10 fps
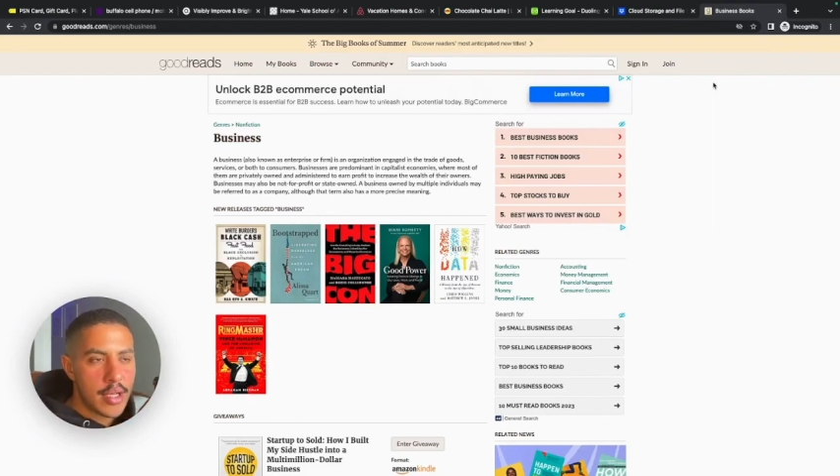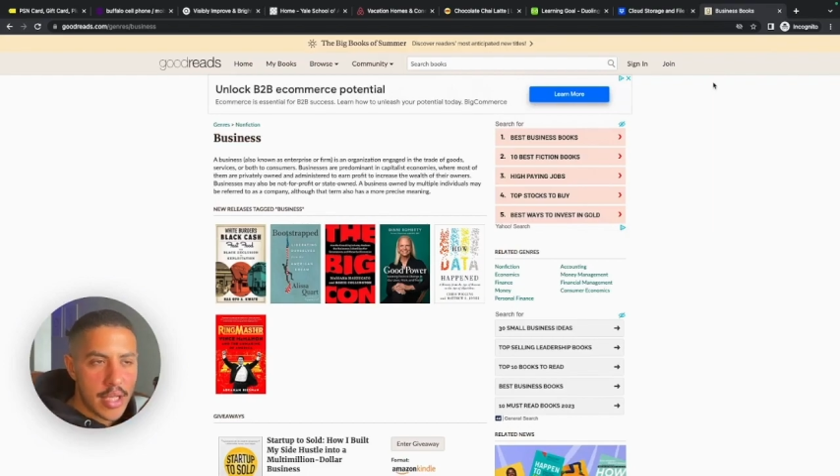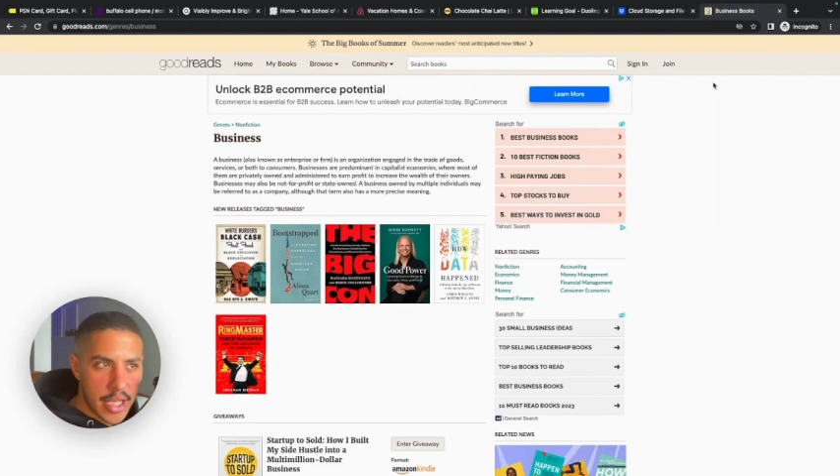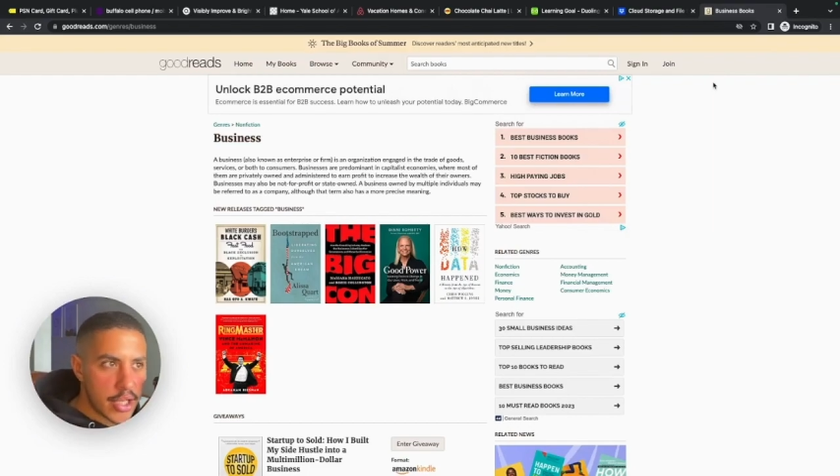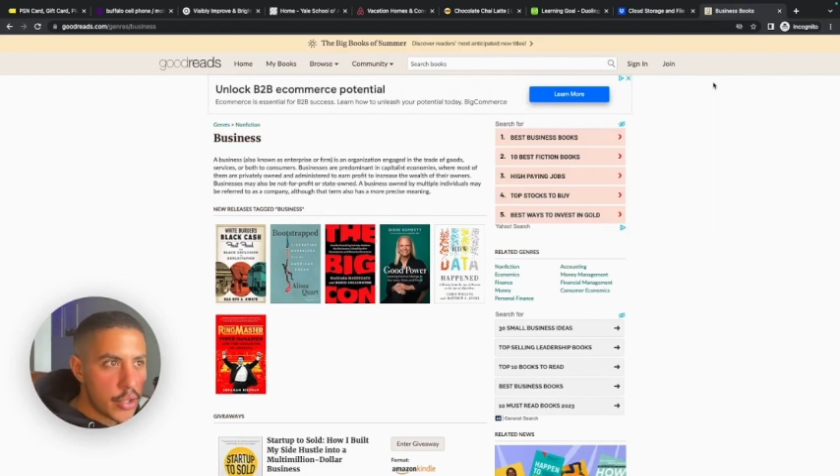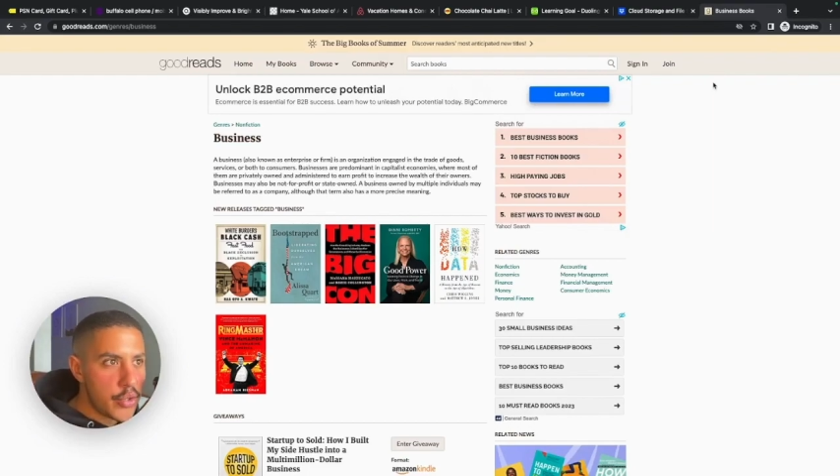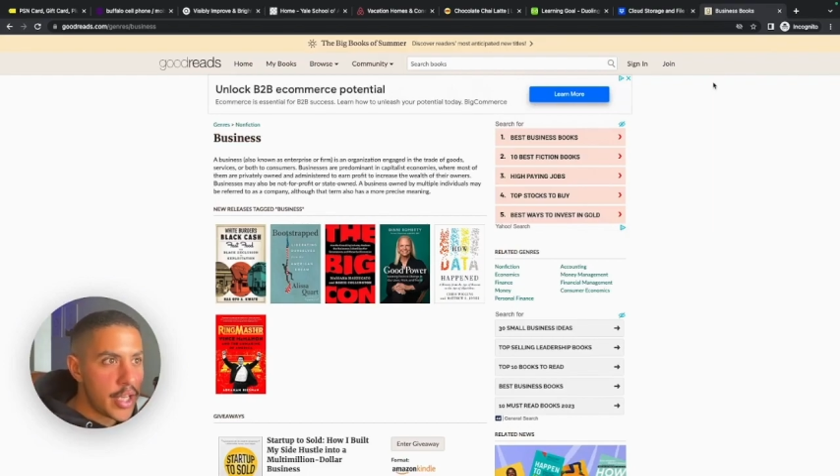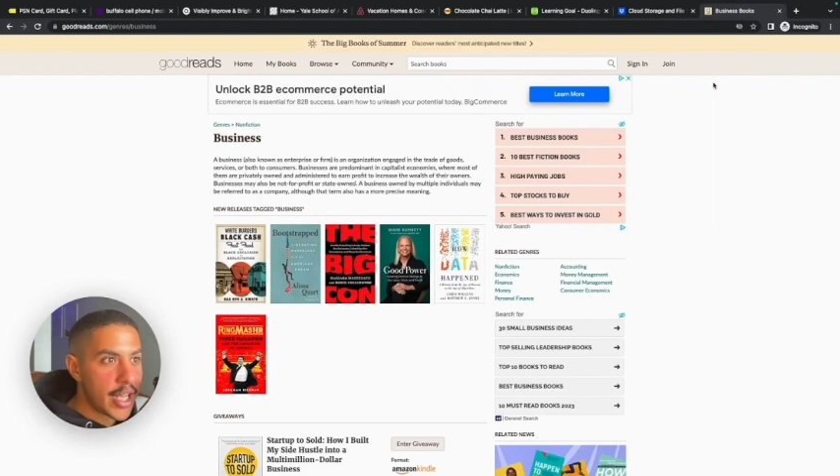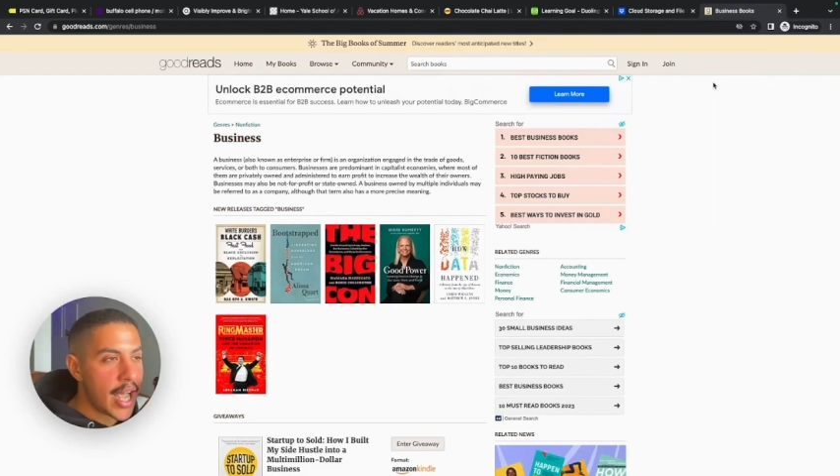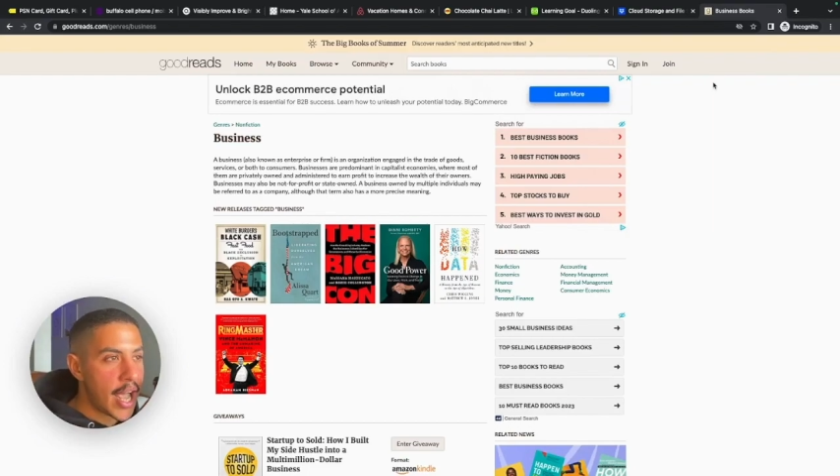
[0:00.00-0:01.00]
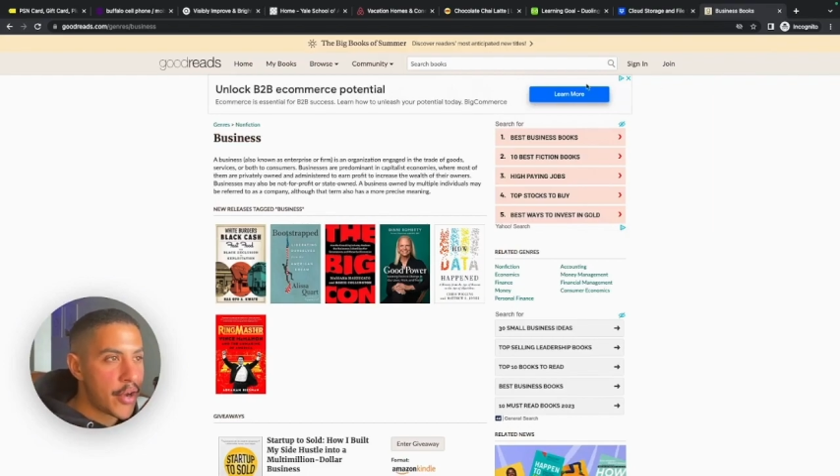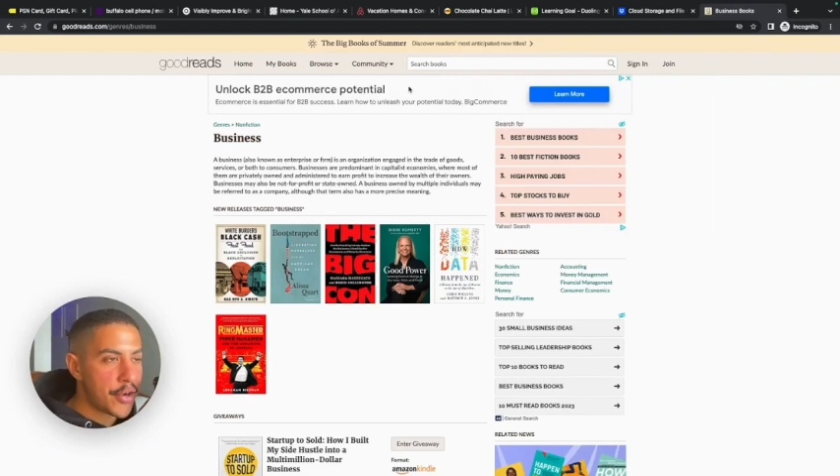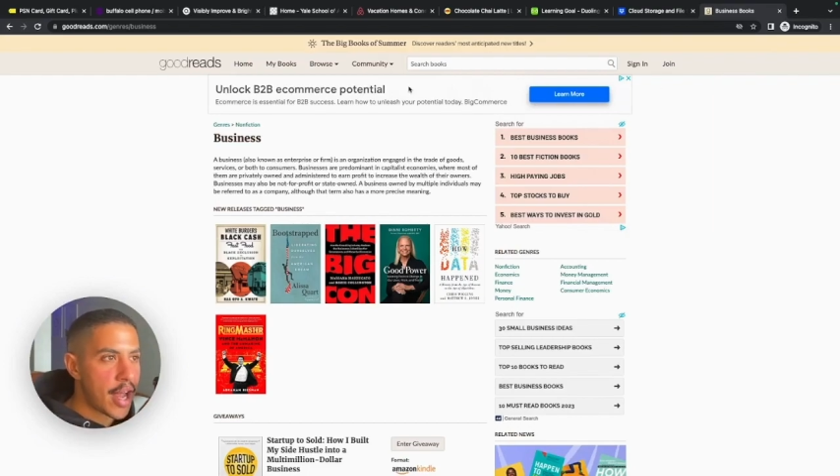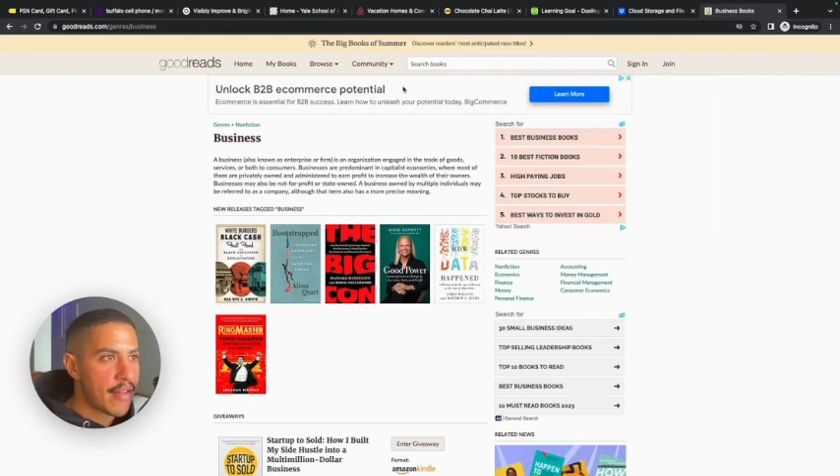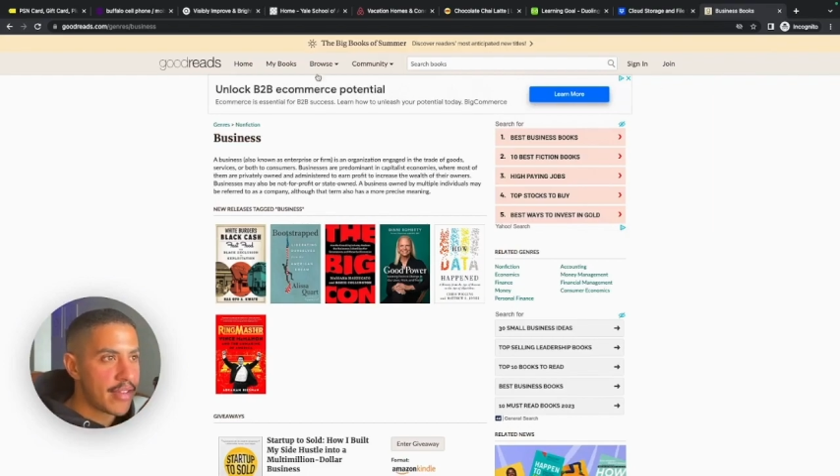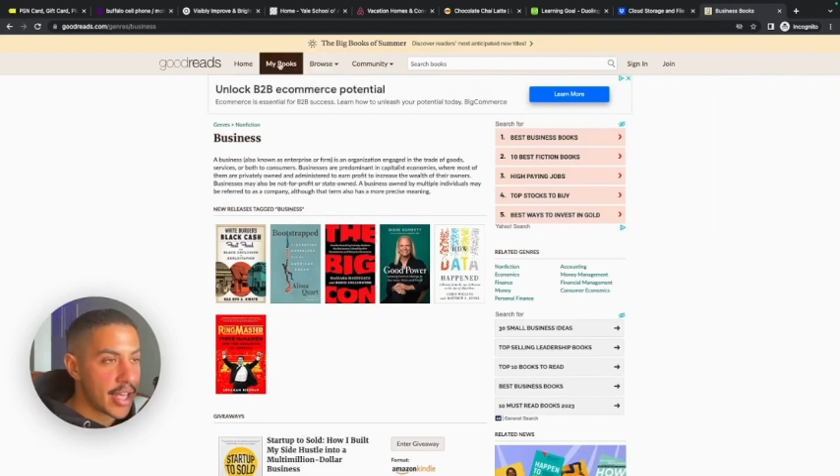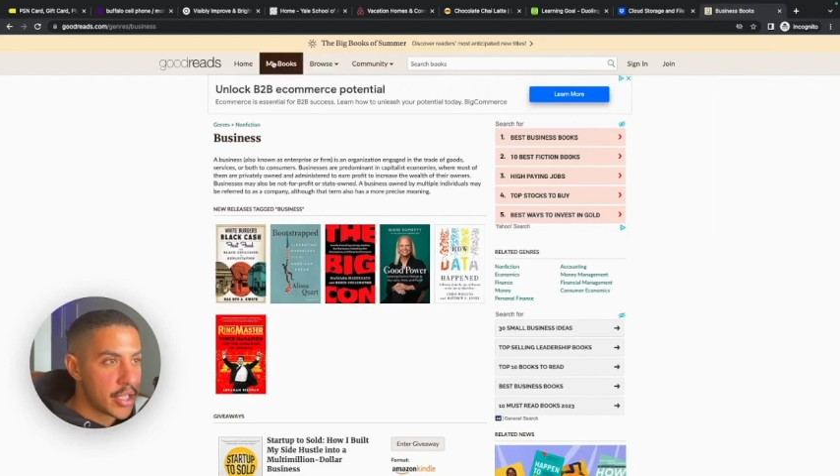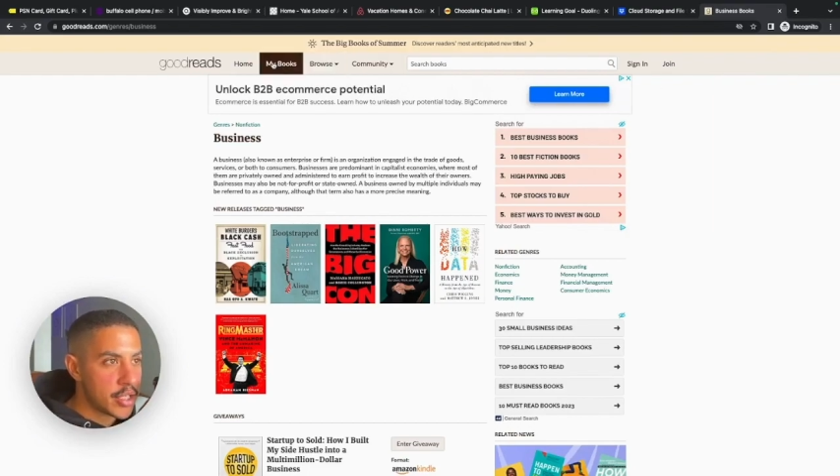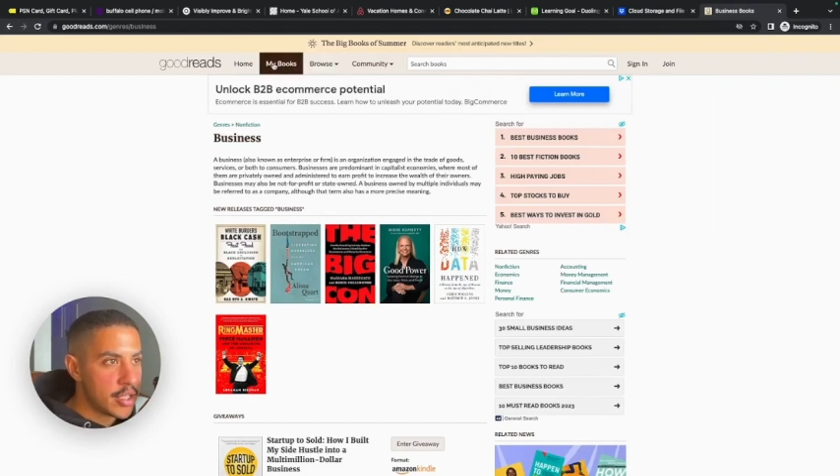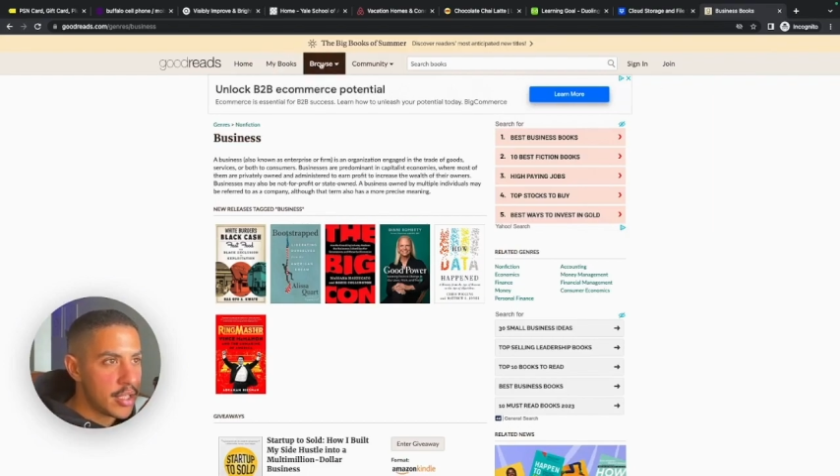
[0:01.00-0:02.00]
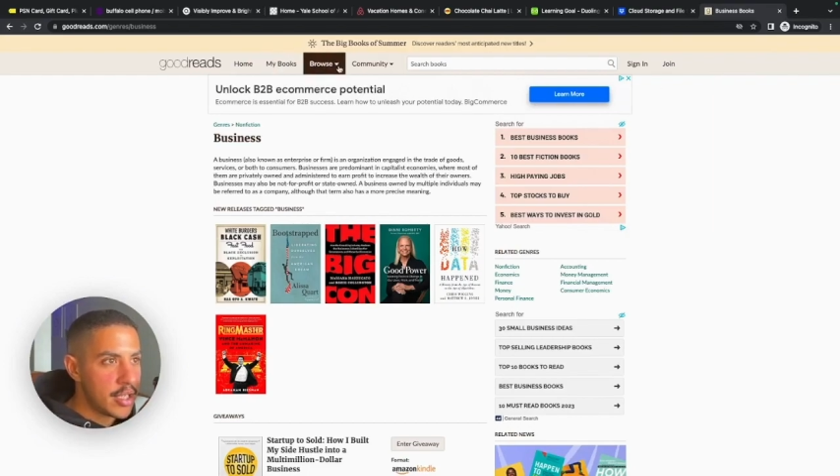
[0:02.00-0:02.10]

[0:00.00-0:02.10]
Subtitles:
including a header navigation.